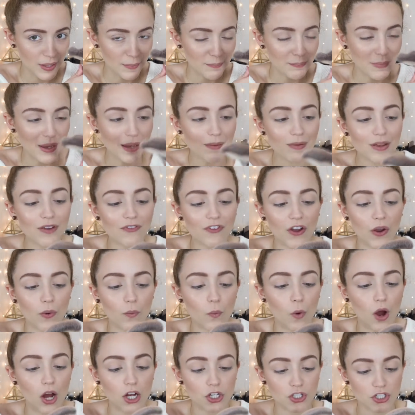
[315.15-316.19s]
Maybe if I
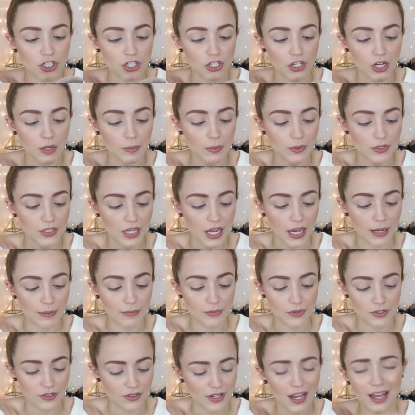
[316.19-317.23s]
wash it a couple
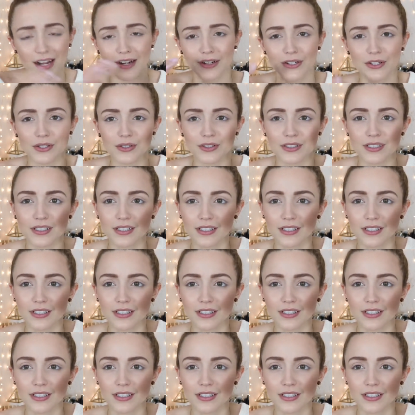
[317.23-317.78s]
times, or I don't know.